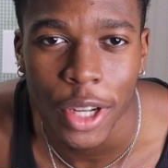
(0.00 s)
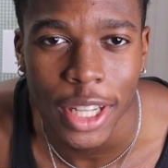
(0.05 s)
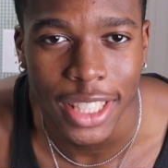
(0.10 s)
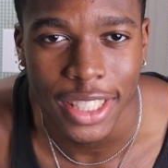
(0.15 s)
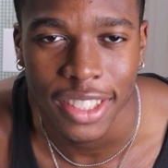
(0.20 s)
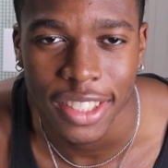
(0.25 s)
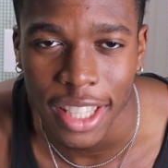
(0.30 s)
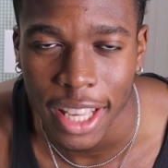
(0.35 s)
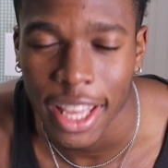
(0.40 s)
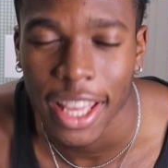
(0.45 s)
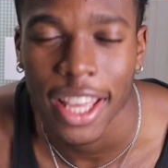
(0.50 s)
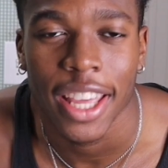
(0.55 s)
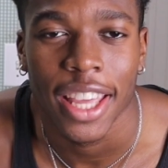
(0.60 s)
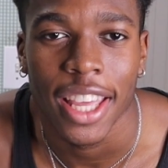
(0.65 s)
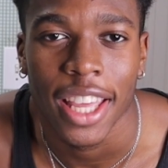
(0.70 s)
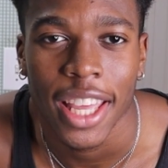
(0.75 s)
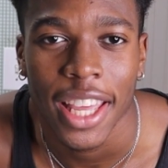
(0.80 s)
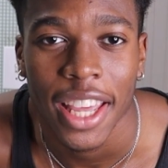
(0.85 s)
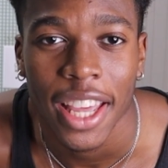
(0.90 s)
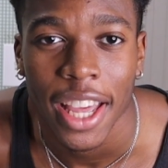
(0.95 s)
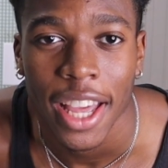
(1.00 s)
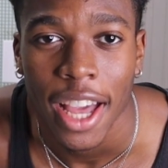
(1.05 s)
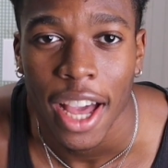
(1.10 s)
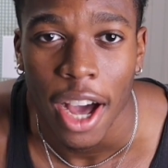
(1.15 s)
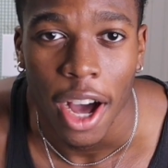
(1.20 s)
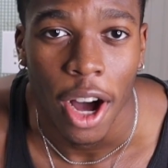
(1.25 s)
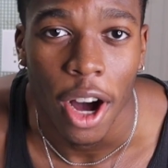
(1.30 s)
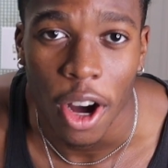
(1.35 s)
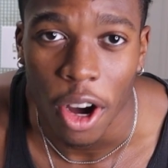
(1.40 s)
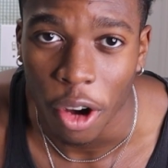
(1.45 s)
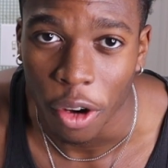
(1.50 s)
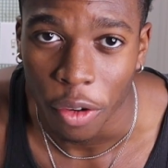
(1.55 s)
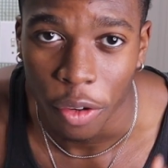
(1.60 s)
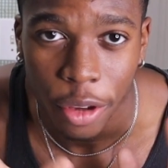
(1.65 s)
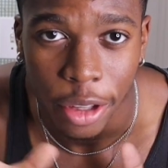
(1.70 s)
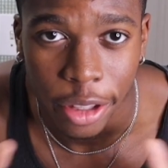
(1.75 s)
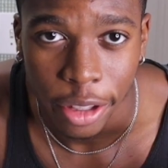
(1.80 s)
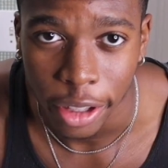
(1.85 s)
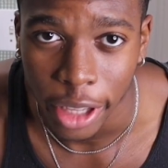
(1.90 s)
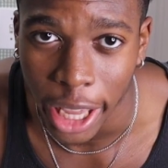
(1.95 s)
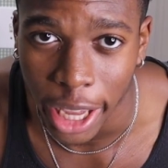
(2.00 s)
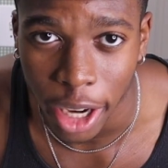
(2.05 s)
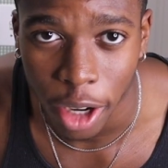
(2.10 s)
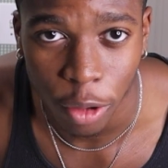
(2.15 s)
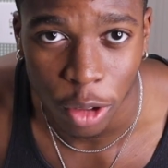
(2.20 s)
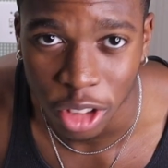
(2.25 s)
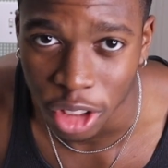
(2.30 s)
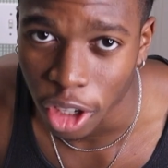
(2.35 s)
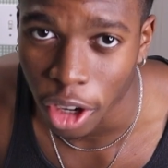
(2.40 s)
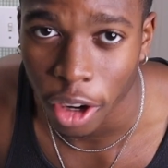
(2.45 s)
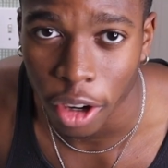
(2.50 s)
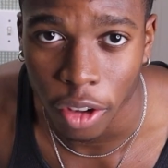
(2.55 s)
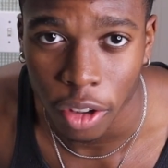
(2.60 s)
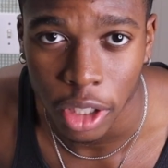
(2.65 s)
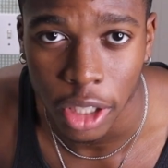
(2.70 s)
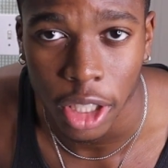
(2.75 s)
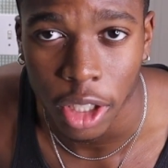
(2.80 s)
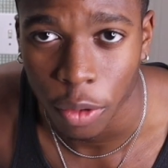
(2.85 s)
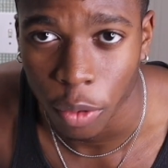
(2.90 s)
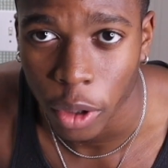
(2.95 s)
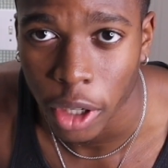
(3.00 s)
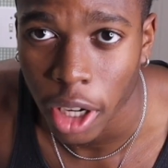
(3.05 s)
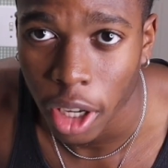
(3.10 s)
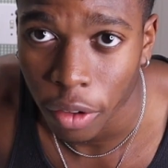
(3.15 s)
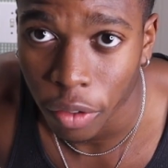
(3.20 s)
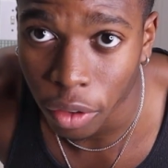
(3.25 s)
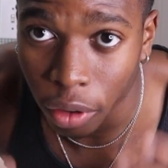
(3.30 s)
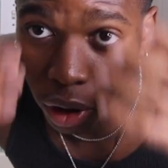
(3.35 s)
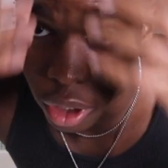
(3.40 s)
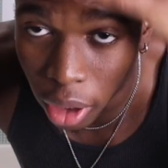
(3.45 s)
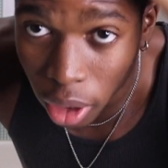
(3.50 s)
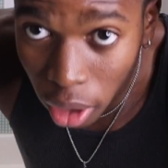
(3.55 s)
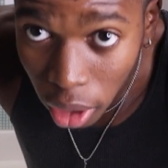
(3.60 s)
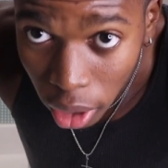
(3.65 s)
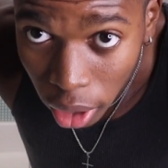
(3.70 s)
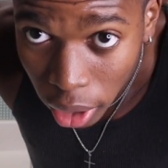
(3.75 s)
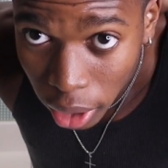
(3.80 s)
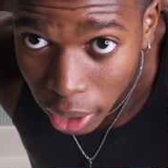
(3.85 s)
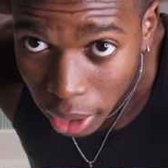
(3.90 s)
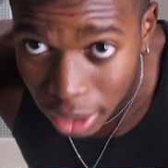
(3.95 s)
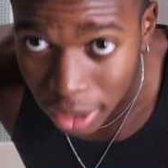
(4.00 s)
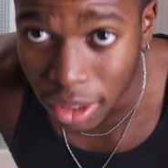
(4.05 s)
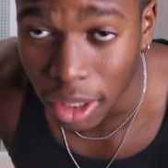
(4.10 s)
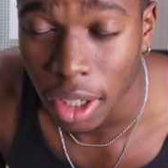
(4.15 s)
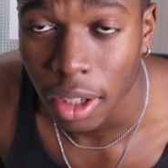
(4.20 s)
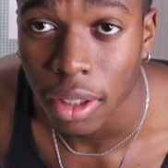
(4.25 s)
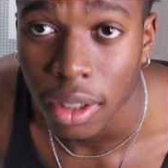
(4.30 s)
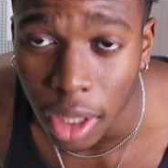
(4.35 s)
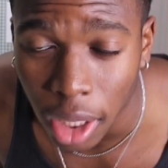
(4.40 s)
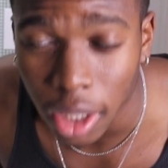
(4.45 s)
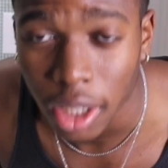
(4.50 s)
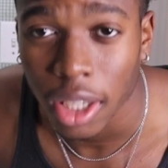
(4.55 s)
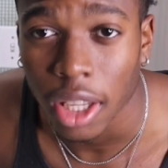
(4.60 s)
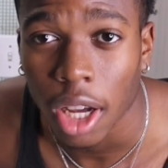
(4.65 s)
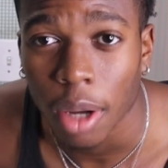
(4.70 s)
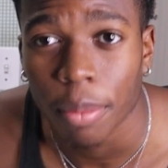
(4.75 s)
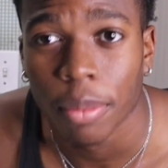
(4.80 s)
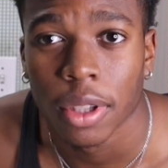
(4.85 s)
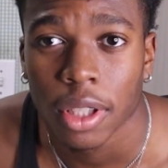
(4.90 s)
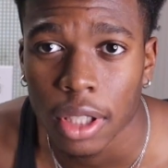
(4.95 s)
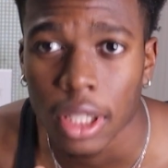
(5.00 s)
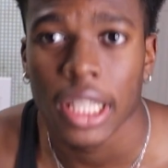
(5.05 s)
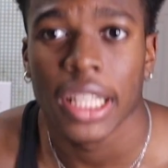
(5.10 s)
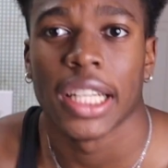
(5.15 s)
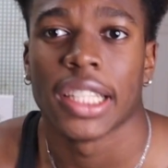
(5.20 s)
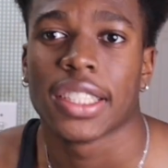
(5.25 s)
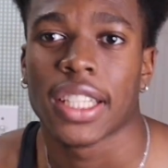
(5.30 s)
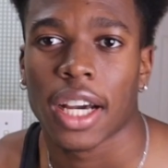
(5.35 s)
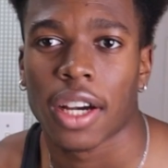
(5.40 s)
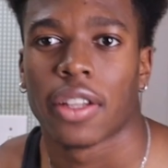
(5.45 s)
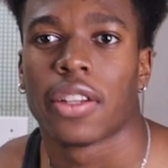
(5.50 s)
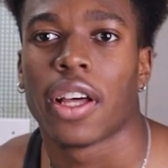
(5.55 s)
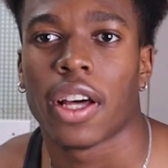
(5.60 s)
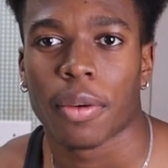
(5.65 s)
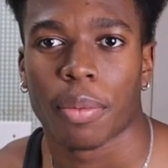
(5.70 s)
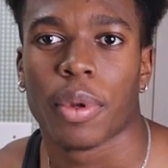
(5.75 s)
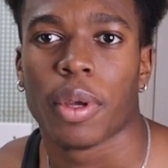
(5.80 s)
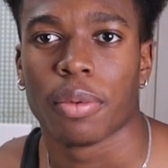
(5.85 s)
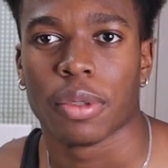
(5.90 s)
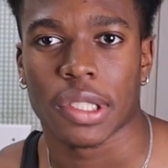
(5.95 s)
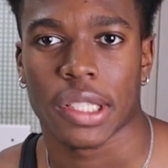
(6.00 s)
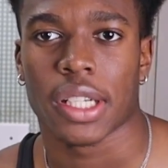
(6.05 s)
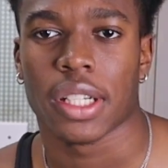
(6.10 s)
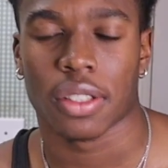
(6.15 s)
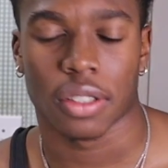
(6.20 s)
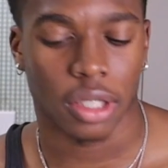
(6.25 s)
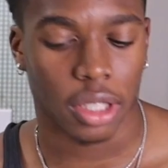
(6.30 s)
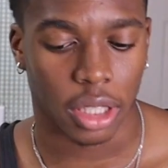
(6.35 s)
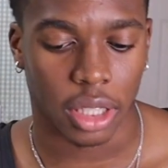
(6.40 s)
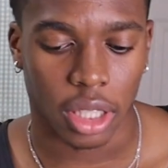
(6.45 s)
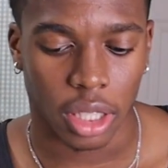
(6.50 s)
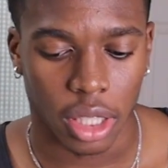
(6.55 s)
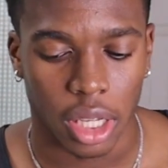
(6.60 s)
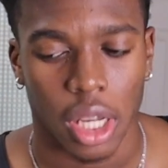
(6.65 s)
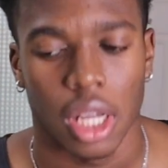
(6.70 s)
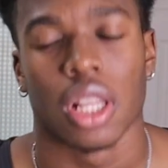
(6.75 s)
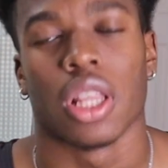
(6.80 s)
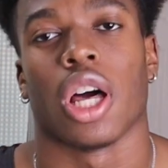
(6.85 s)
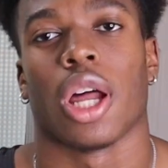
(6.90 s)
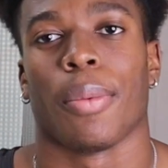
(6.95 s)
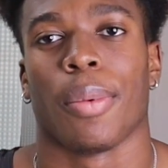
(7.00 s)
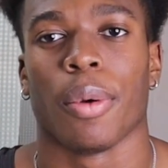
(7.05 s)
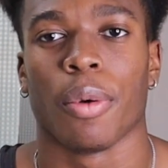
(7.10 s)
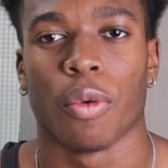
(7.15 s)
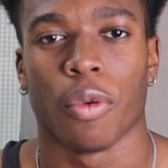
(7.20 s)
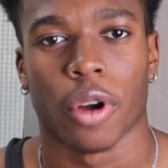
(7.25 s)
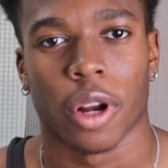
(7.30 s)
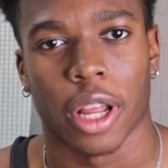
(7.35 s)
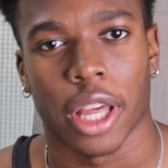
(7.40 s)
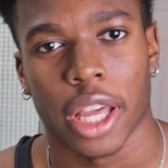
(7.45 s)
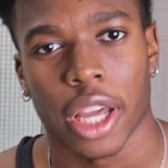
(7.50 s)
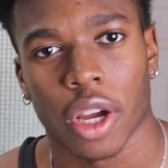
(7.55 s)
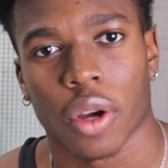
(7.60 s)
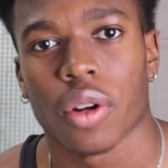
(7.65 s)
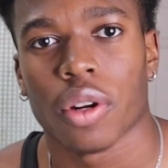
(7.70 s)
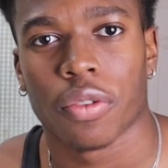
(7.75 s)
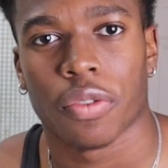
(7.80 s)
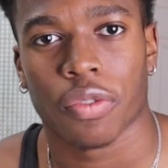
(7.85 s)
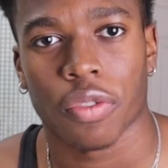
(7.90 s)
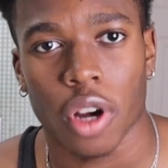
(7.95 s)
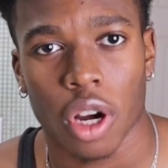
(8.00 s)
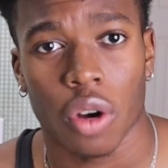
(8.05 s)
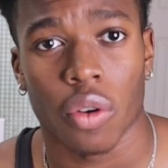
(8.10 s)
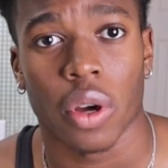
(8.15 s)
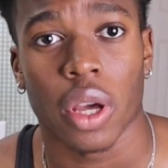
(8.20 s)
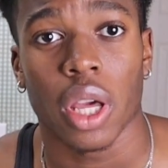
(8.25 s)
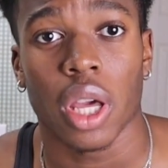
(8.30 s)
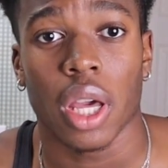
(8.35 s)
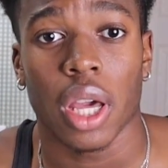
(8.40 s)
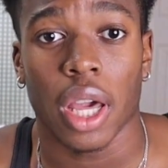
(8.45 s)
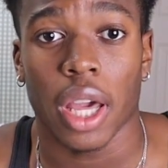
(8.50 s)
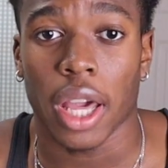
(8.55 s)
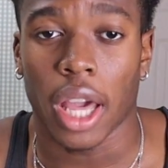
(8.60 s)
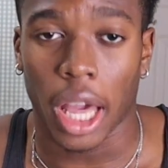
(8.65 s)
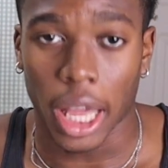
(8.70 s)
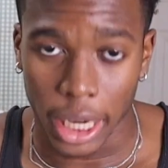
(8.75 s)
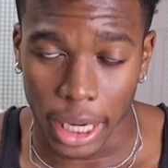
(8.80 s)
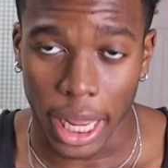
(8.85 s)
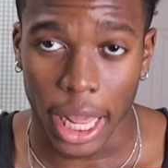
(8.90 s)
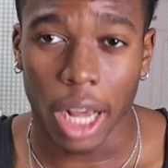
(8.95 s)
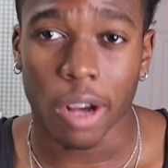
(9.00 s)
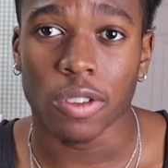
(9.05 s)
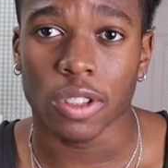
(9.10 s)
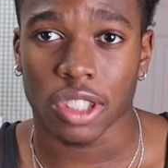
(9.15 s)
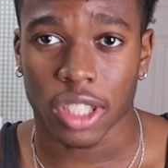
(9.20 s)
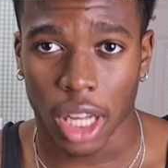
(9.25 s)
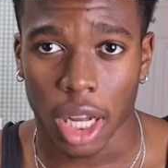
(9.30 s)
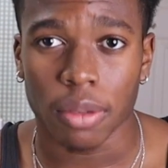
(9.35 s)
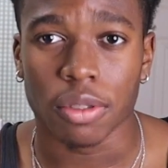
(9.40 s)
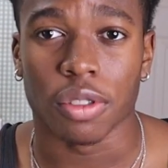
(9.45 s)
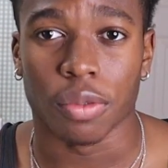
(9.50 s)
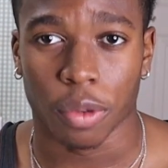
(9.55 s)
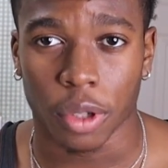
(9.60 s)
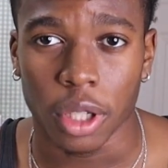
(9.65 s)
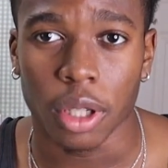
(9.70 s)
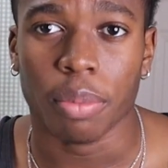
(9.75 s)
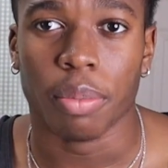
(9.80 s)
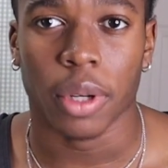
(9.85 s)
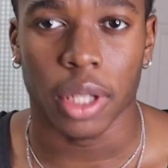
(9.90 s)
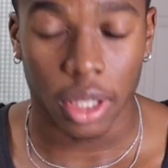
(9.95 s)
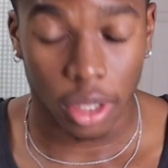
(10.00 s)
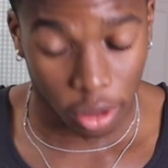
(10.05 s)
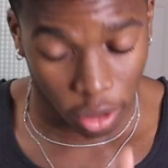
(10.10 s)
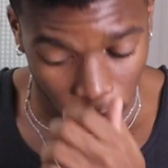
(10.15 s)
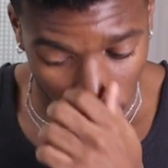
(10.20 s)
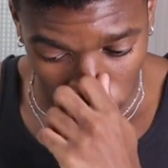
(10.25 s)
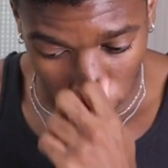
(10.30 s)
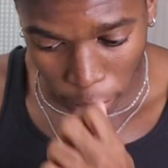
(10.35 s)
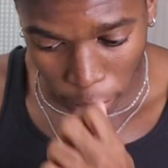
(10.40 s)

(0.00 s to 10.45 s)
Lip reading: one can say, oh, your hair was curly, whatever. That's how a lot of people's hair is looking. A lot of people wear their hair in the fro. And now it's time to really put this to